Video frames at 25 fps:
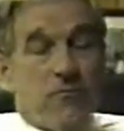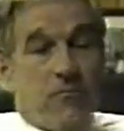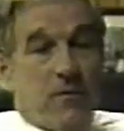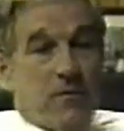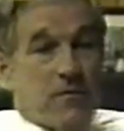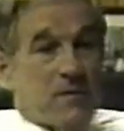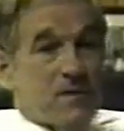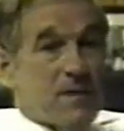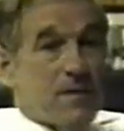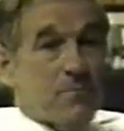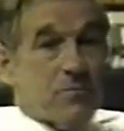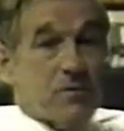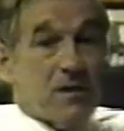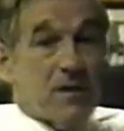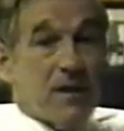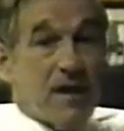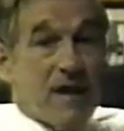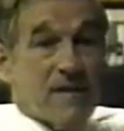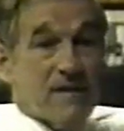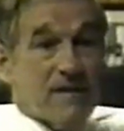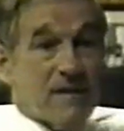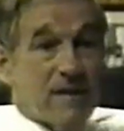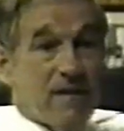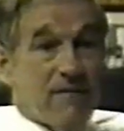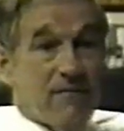
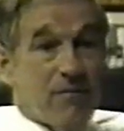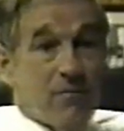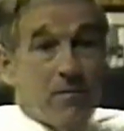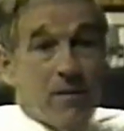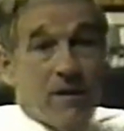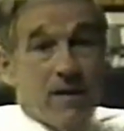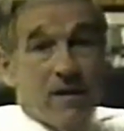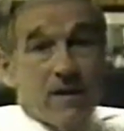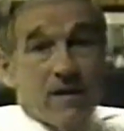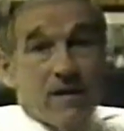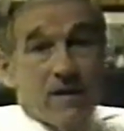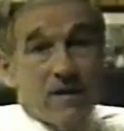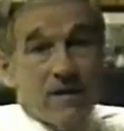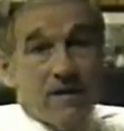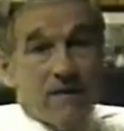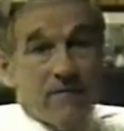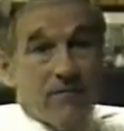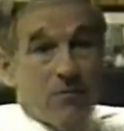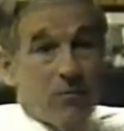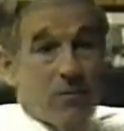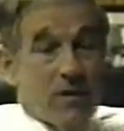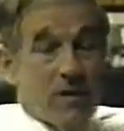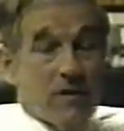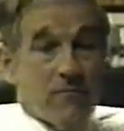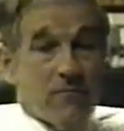subsidizing everybody and giving
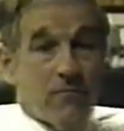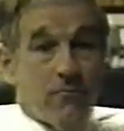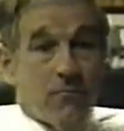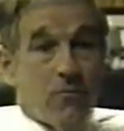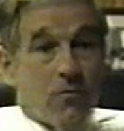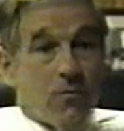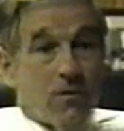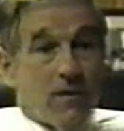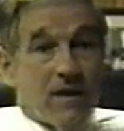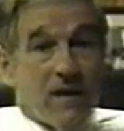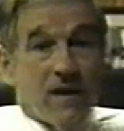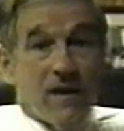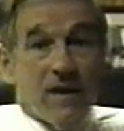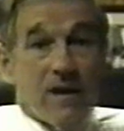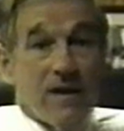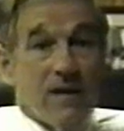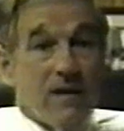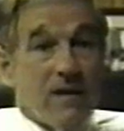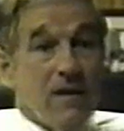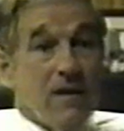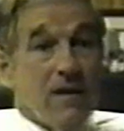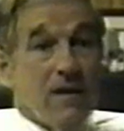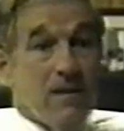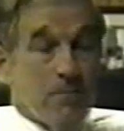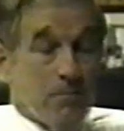away foreign aid,
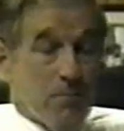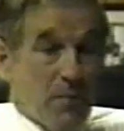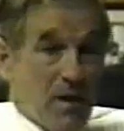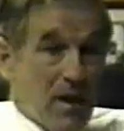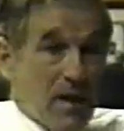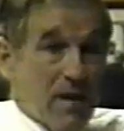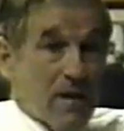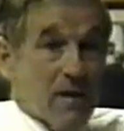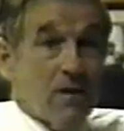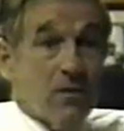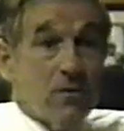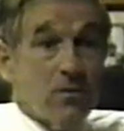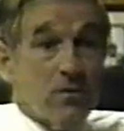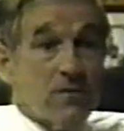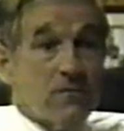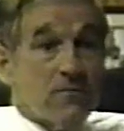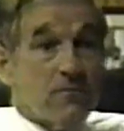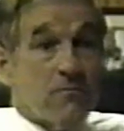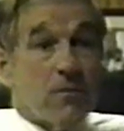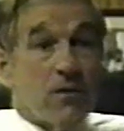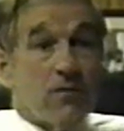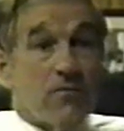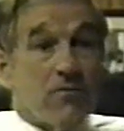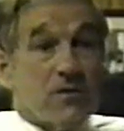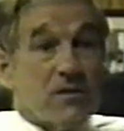buying goods
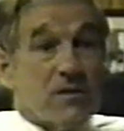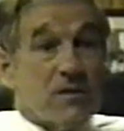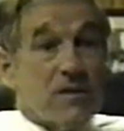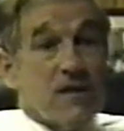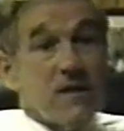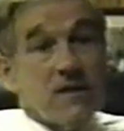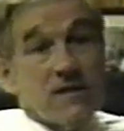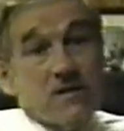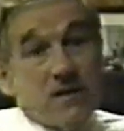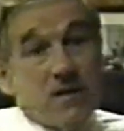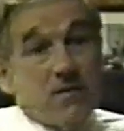from overseas.